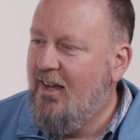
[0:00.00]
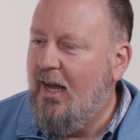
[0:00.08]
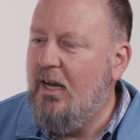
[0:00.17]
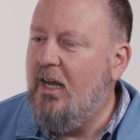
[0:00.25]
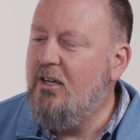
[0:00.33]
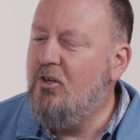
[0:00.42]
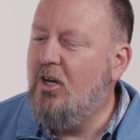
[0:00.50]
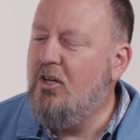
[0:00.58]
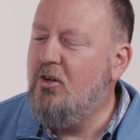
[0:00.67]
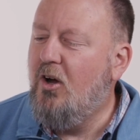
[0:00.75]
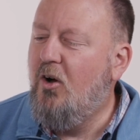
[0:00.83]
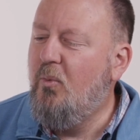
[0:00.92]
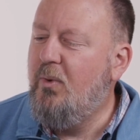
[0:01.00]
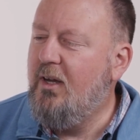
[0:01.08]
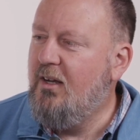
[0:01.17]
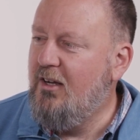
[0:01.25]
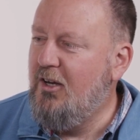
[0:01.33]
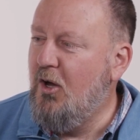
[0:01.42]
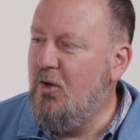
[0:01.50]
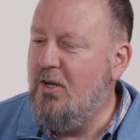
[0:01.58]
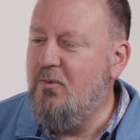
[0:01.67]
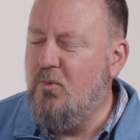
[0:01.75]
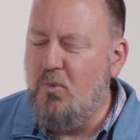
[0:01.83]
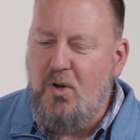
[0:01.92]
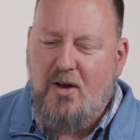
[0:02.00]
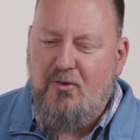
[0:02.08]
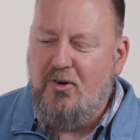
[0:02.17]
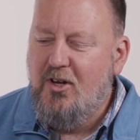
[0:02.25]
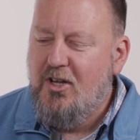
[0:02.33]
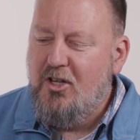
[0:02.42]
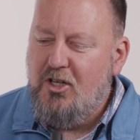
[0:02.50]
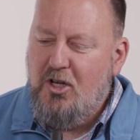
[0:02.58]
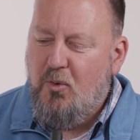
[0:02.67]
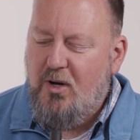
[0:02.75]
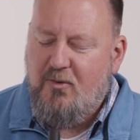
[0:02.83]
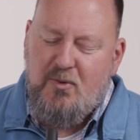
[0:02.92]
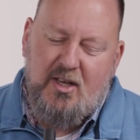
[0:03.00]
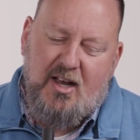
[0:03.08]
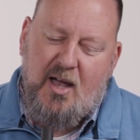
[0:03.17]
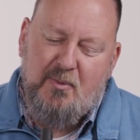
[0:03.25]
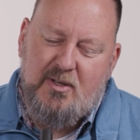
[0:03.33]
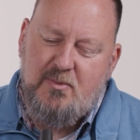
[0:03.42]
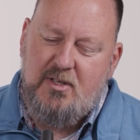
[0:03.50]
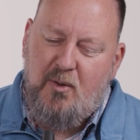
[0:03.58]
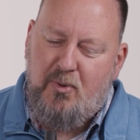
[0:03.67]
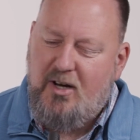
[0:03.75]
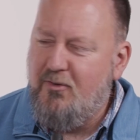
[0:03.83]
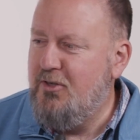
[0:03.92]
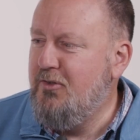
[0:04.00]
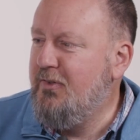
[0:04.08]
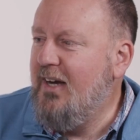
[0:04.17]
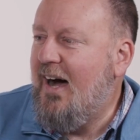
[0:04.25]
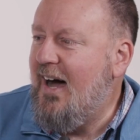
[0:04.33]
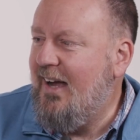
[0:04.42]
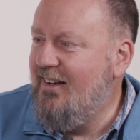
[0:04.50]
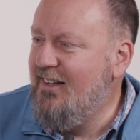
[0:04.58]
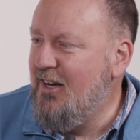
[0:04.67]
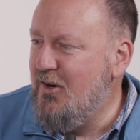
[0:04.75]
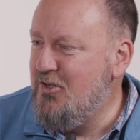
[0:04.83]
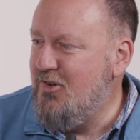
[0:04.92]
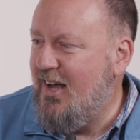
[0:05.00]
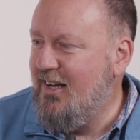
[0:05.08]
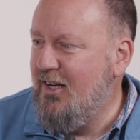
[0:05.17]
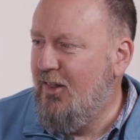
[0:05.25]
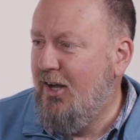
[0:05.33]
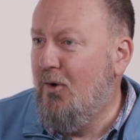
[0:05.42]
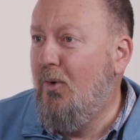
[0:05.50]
and you're hoping, whatever, when the cop comes up, whatever you've got, to try to get like,